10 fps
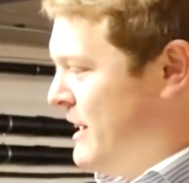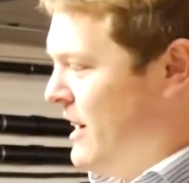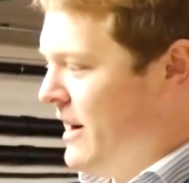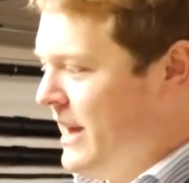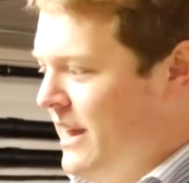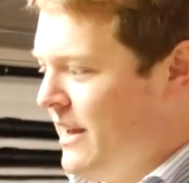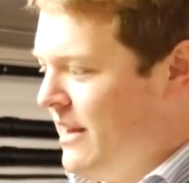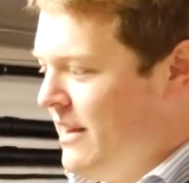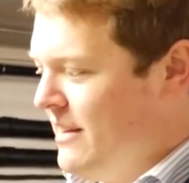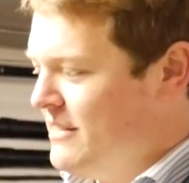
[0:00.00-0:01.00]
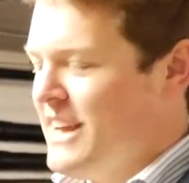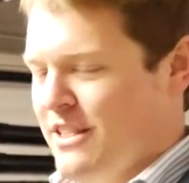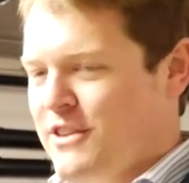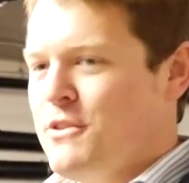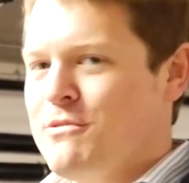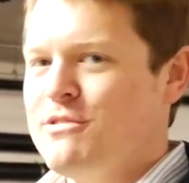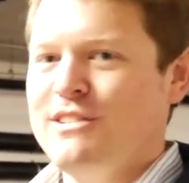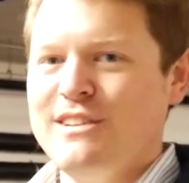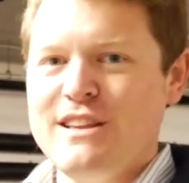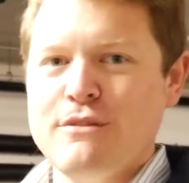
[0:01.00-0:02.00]
car here gets used
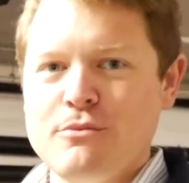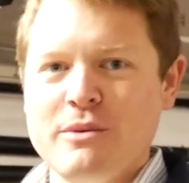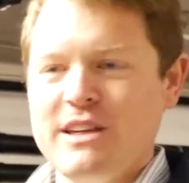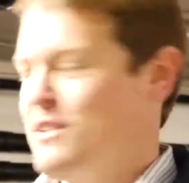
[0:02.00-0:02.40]
in different ways.